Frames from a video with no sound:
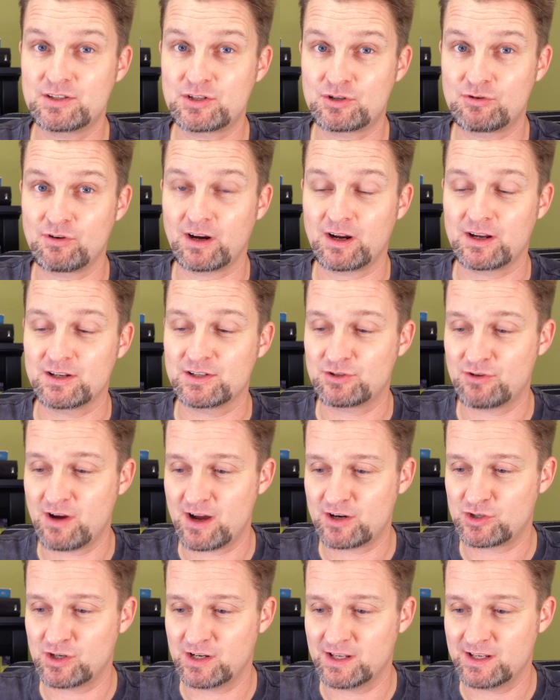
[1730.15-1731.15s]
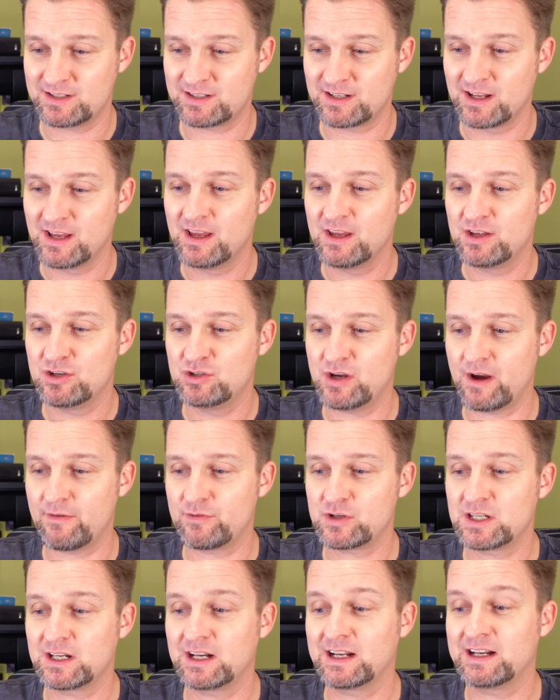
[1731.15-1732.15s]
strict constructionist,
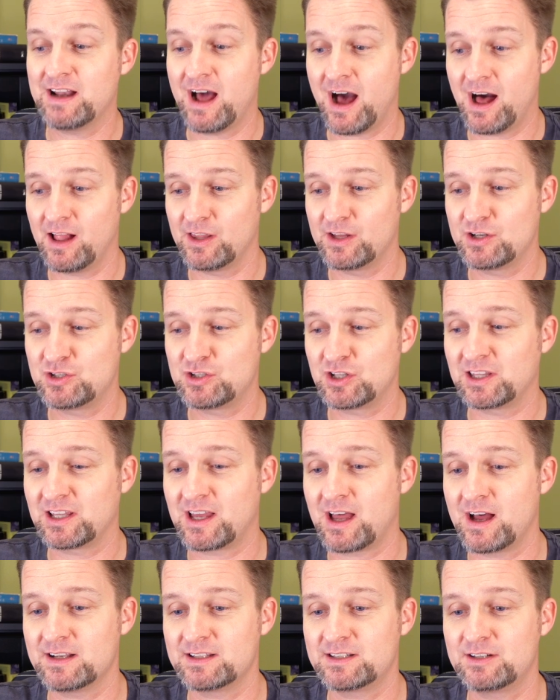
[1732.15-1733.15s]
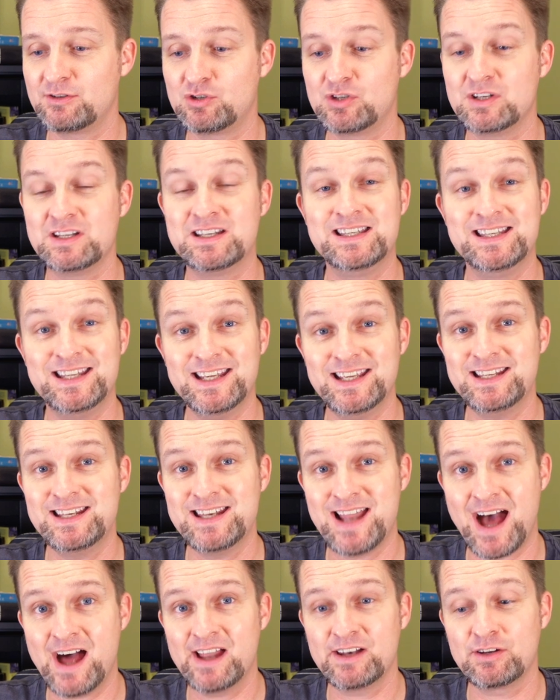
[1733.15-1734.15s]
Jefferson acknowledged that the Constitution did
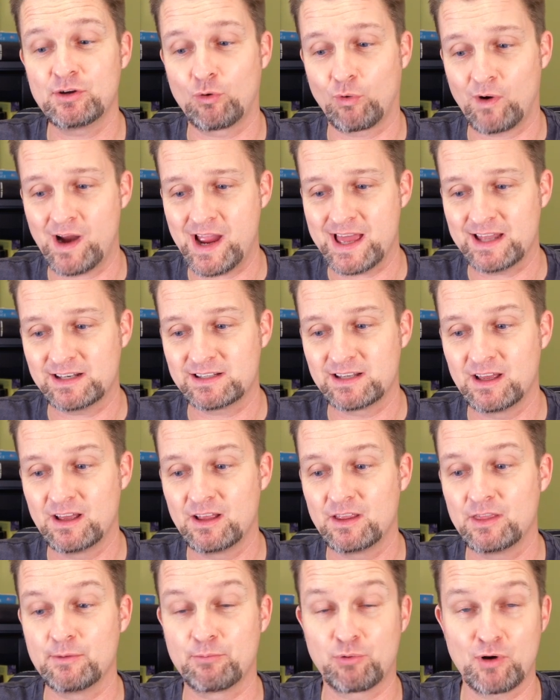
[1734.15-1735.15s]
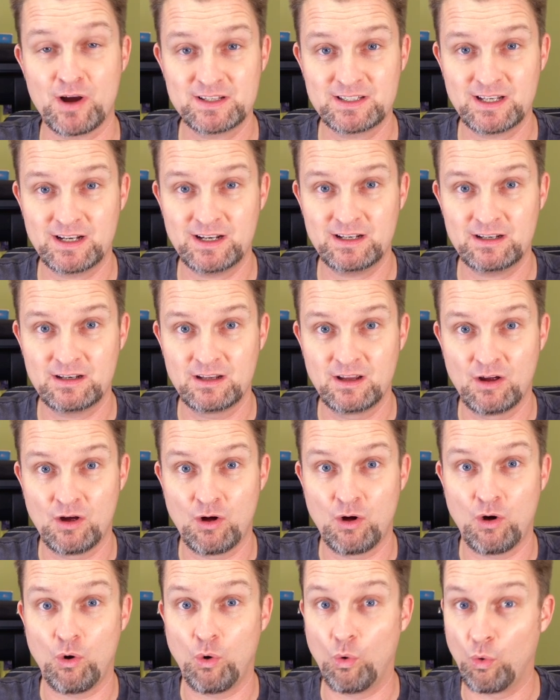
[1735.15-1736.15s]
not grant the President
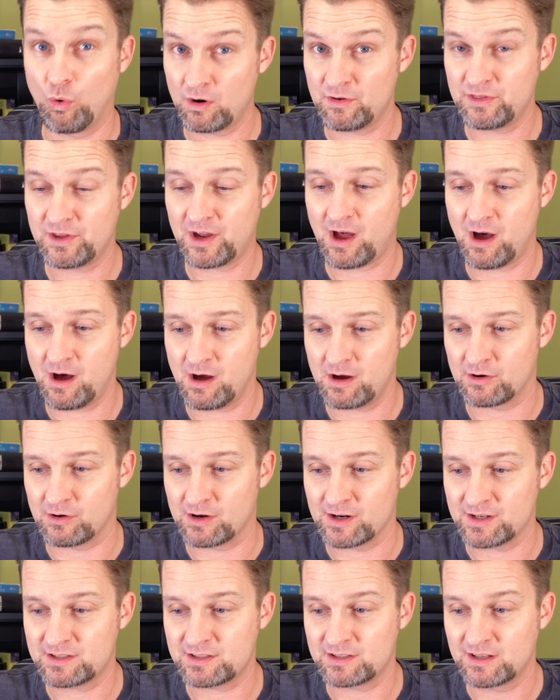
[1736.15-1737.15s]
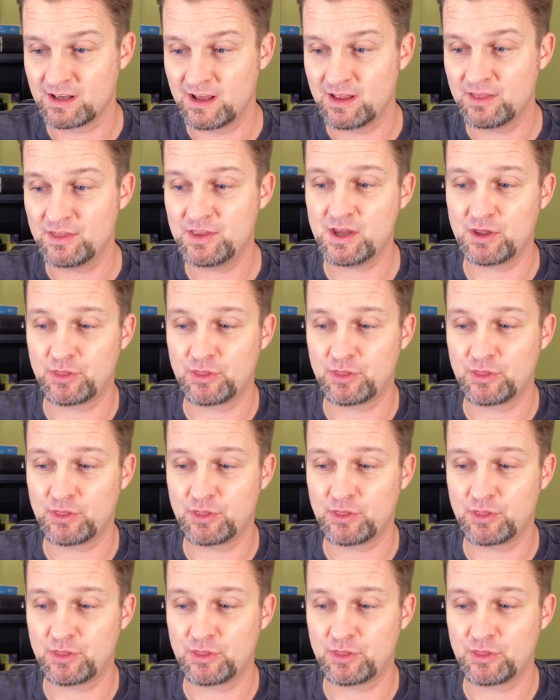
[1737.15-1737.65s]
or the Congress the